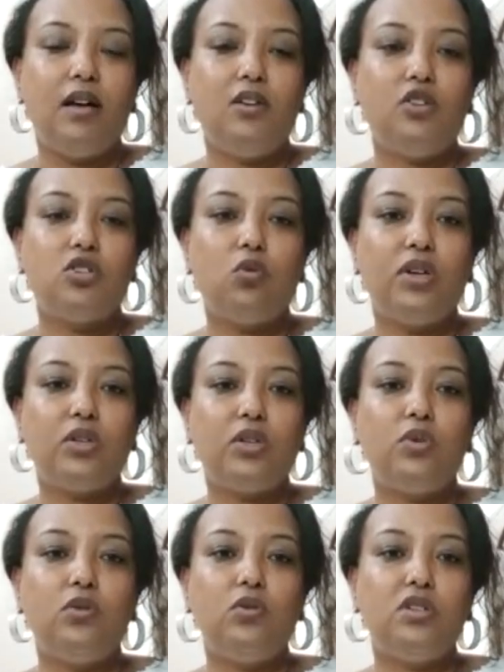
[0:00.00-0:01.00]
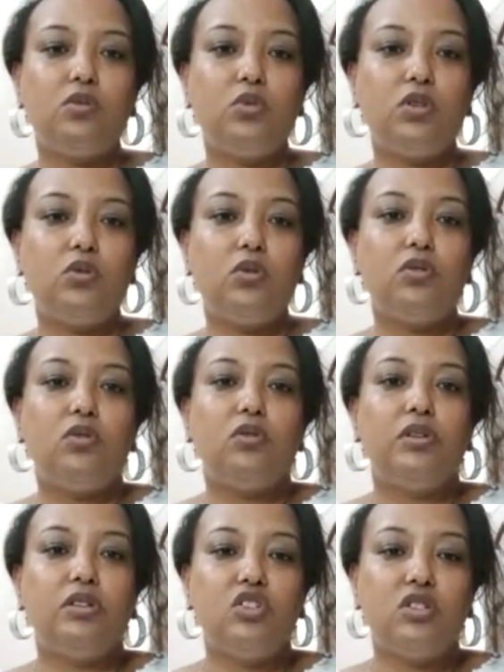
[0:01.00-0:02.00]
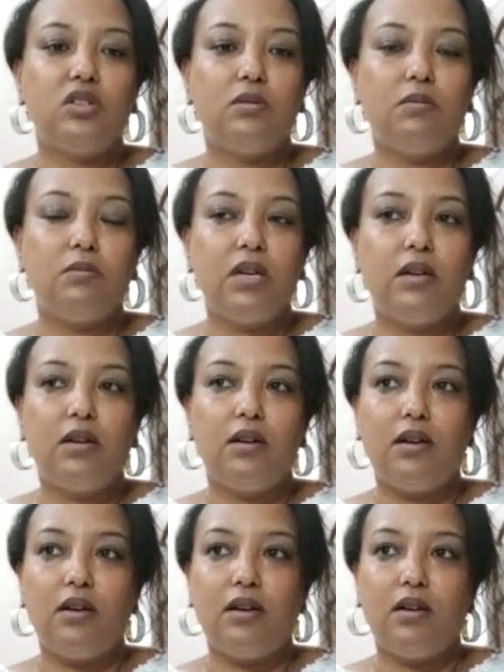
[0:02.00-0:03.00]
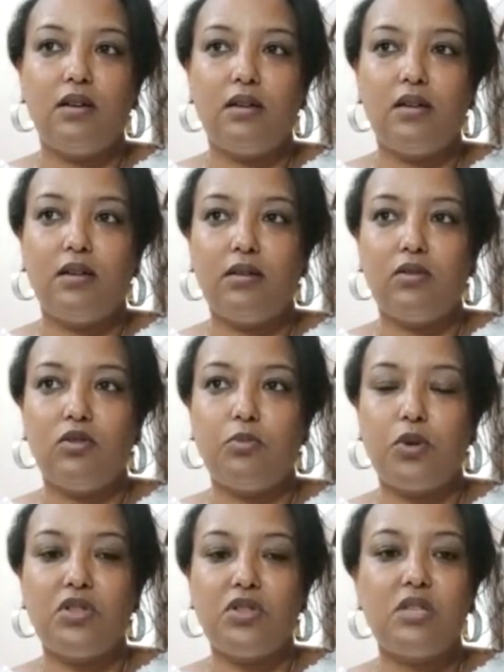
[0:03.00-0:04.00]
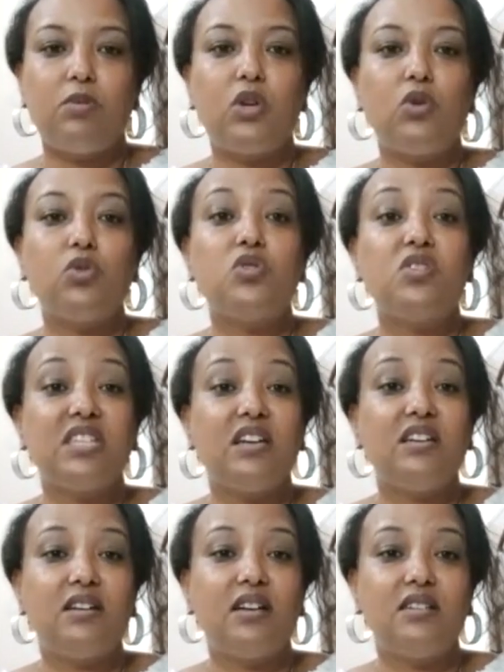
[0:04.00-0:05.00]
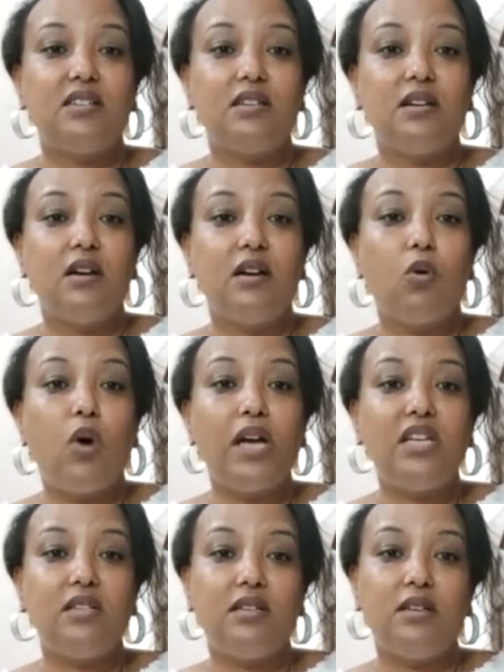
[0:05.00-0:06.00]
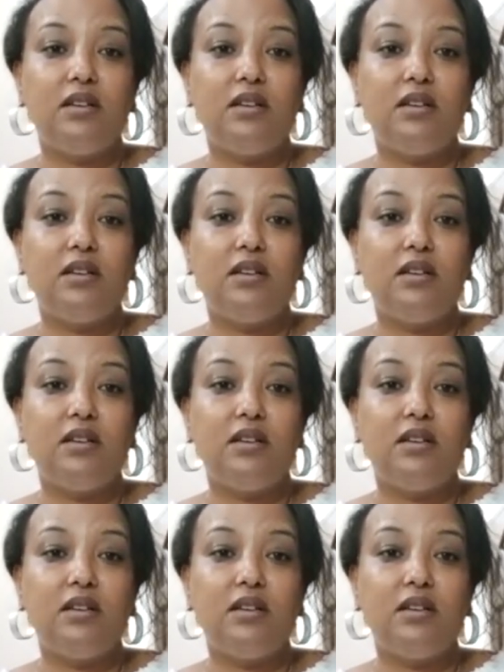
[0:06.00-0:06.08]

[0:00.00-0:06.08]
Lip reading: So what we do is we don't only teach them to process, but also standardize it, quality.